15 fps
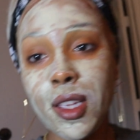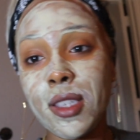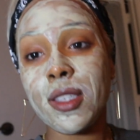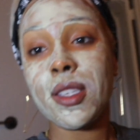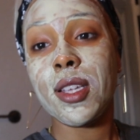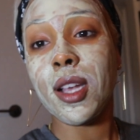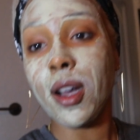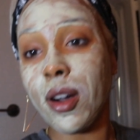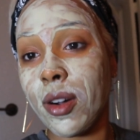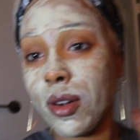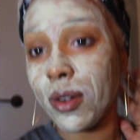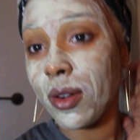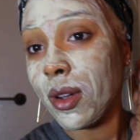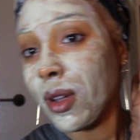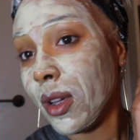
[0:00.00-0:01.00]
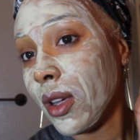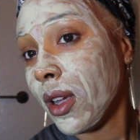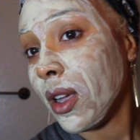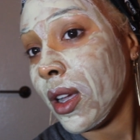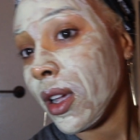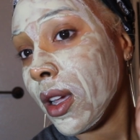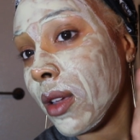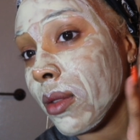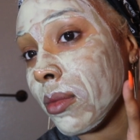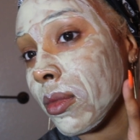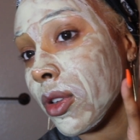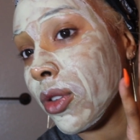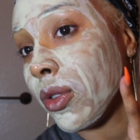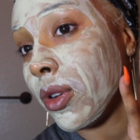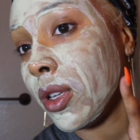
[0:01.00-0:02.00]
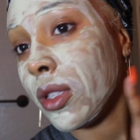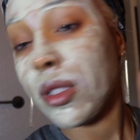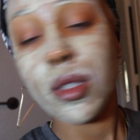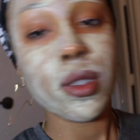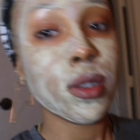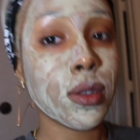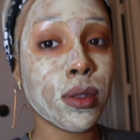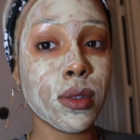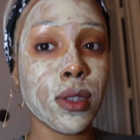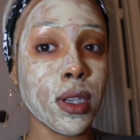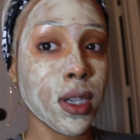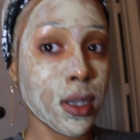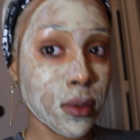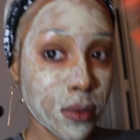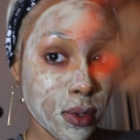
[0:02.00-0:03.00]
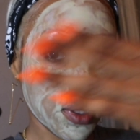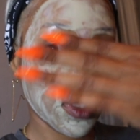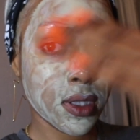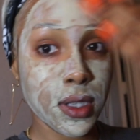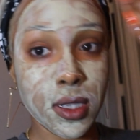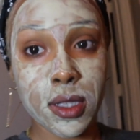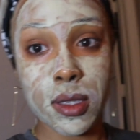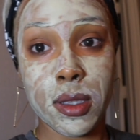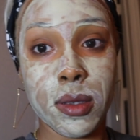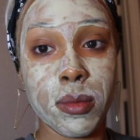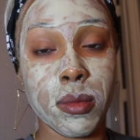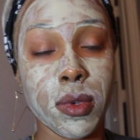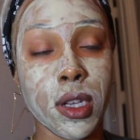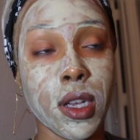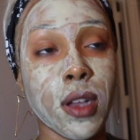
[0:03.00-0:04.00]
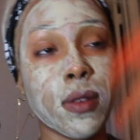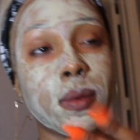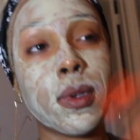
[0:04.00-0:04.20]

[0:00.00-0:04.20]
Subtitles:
So I'm going to rinse this mug off.